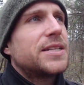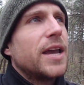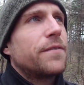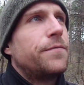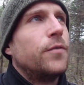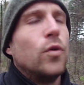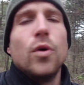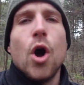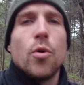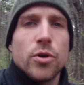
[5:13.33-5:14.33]
take
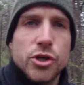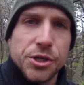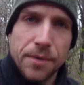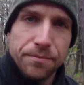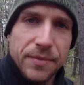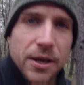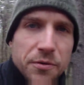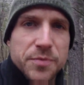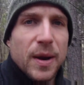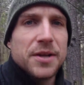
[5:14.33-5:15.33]
full ownership
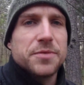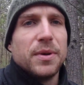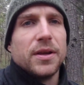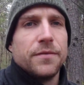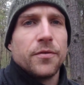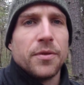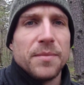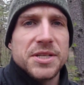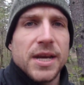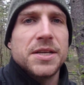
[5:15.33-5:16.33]
and responsibility for
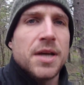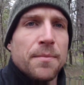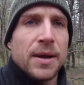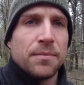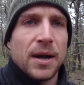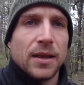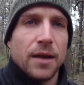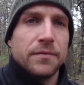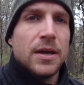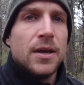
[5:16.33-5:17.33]
the mistakes I made in my
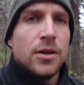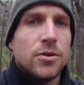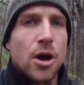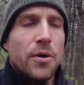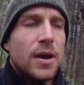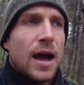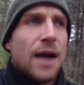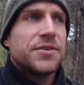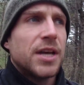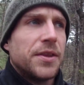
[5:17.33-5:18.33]
life. You know,
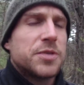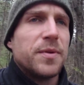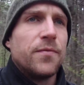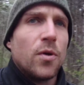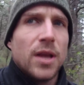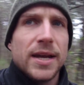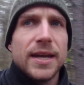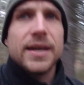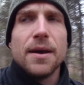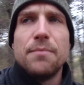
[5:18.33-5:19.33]
I've said this before, like
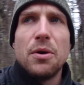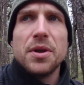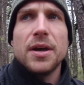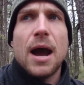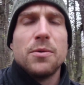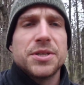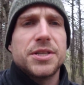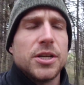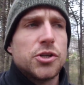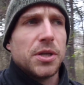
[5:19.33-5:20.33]
in Cambodia, I was
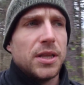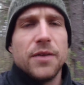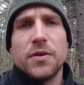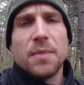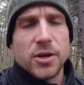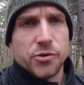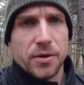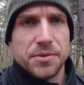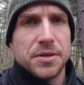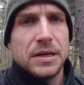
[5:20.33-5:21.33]
essentially living my
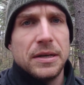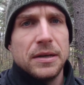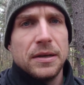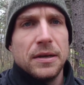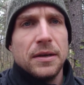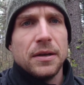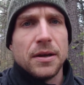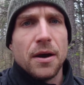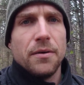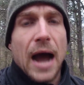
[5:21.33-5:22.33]
dreams.
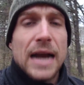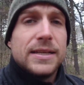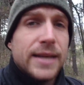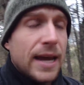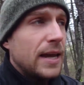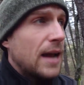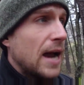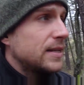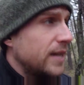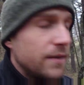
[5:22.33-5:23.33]
You know, I did
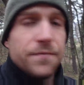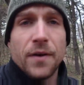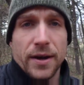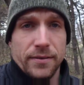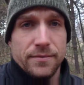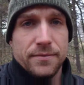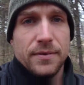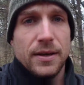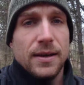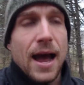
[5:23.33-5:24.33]
fight.
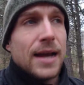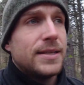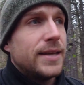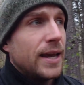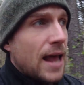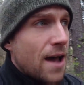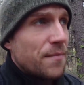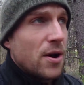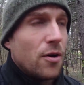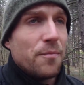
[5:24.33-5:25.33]
I did
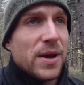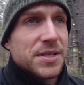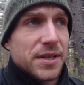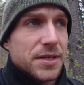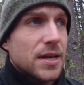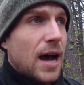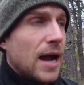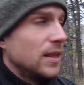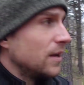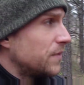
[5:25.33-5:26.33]
have my own business.
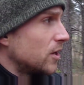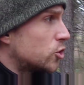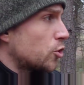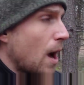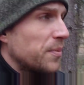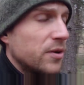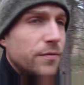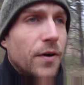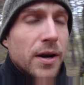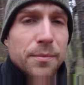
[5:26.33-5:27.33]
I lived in a
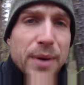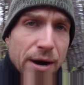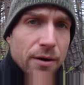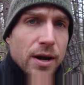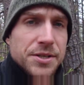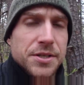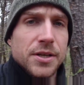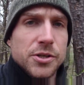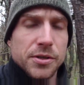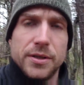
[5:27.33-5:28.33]
tropical fucking paradise,
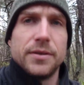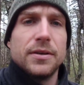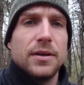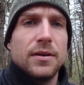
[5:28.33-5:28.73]
essentially.